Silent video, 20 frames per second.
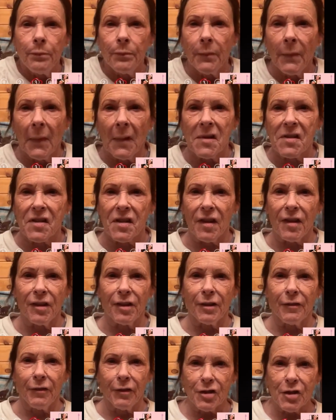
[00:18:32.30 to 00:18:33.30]
Yep.
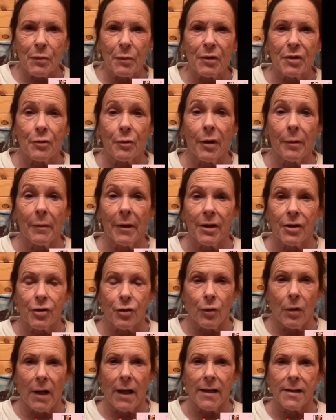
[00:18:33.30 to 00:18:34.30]
See the
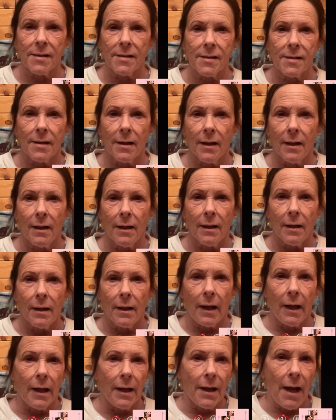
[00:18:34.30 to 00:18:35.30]
difference between my two
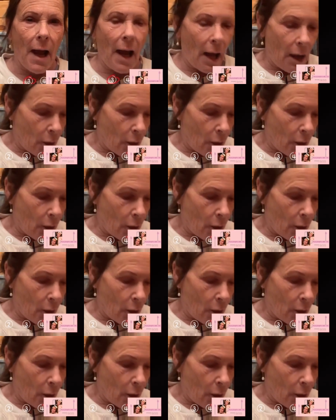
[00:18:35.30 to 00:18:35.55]
eyes